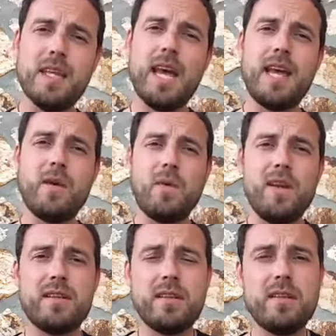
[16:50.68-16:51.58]
And I want
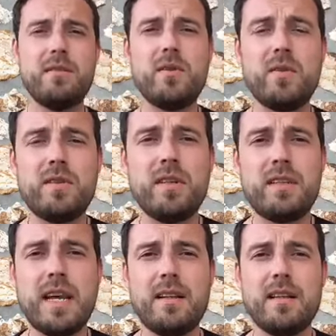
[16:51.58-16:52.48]
you to, you know, just
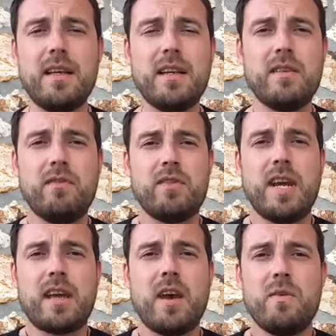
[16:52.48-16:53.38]
settle in and
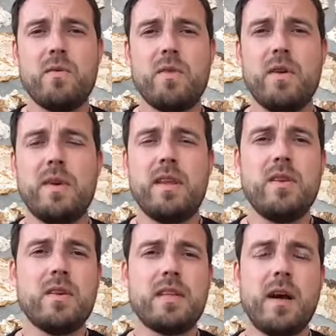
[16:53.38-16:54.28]
check out within
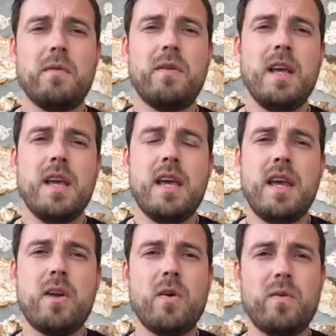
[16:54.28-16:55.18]
yourself,
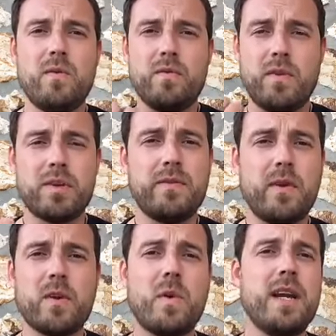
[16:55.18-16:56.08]
you know, first of
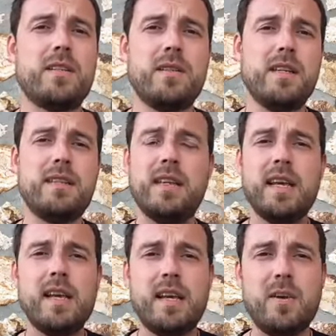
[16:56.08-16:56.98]
all, the question is,
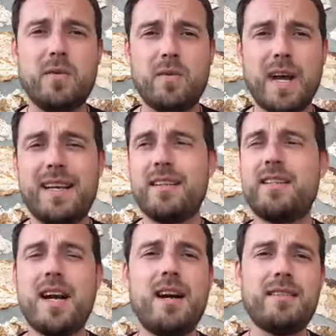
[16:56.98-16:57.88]
you know, as a
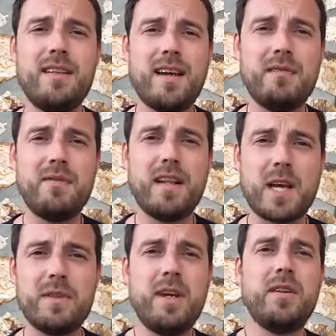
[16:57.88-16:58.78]
child, did I feel like
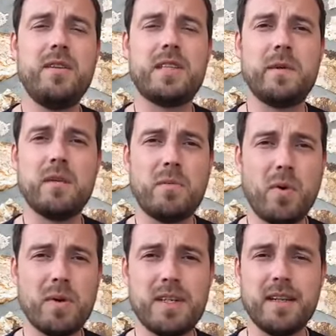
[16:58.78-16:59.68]
I was here to do something
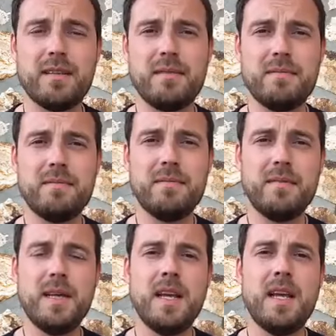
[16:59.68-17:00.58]
important?
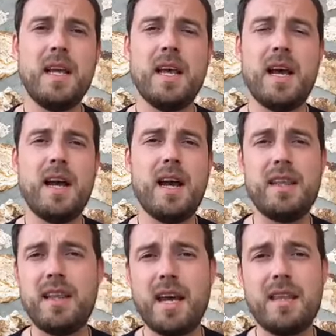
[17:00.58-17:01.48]

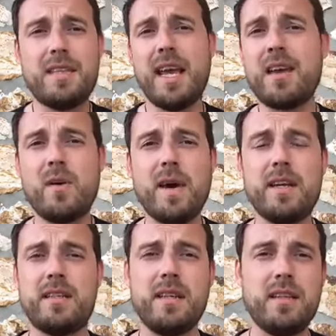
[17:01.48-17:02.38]
And, and the second
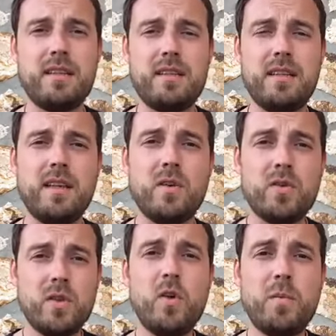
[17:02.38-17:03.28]
question is, you know,
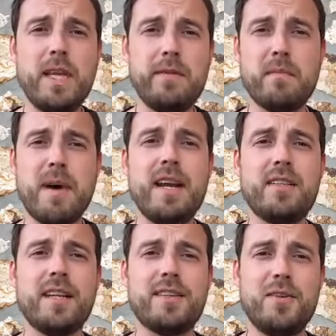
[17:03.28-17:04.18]
do you believe in
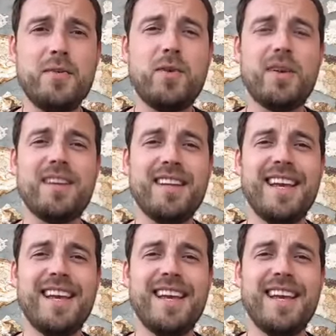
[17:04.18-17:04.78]
magic? Do you want